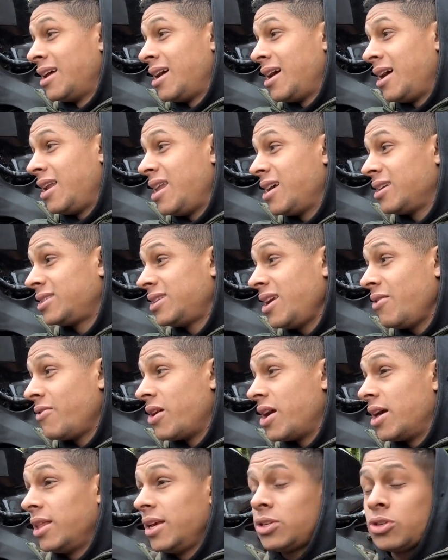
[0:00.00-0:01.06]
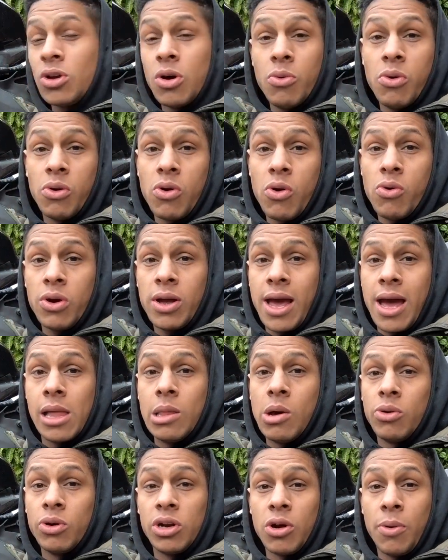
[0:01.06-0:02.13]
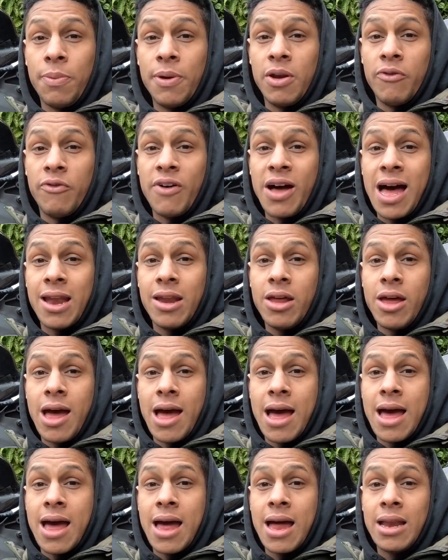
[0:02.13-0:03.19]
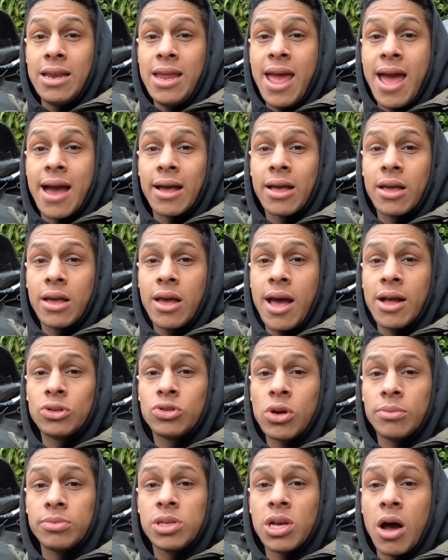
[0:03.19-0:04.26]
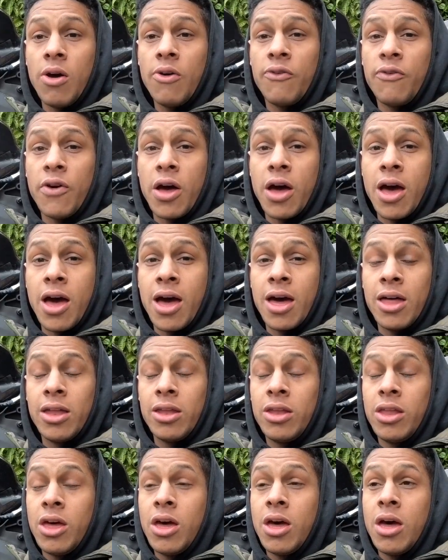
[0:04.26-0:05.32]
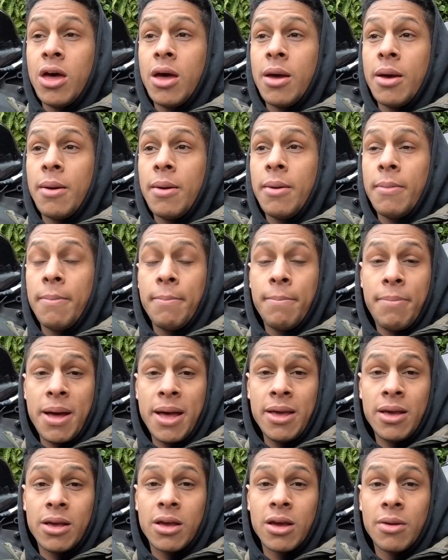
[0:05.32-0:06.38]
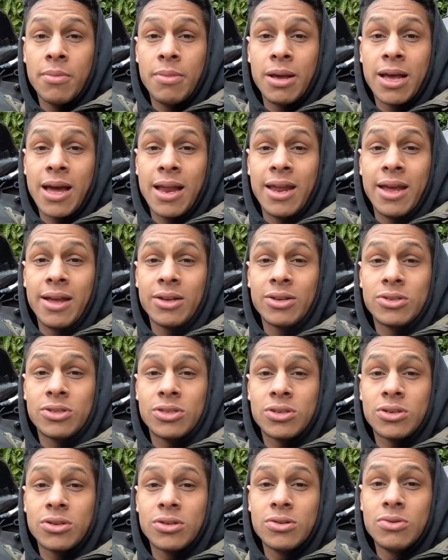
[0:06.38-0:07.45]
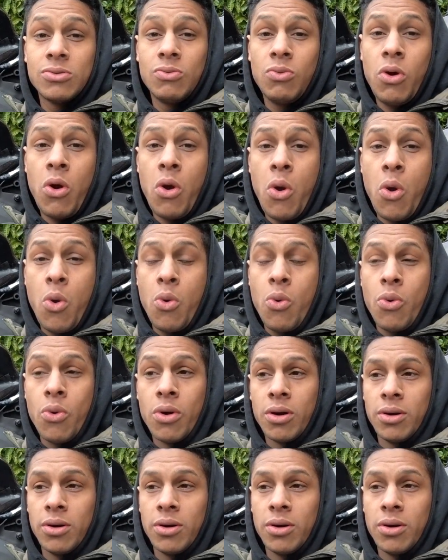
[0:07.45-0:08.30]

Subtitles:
And that's it really. So we'll go and get her loaded up in a van and yeah, get her dropped off at the bike mechanics. Woohoo!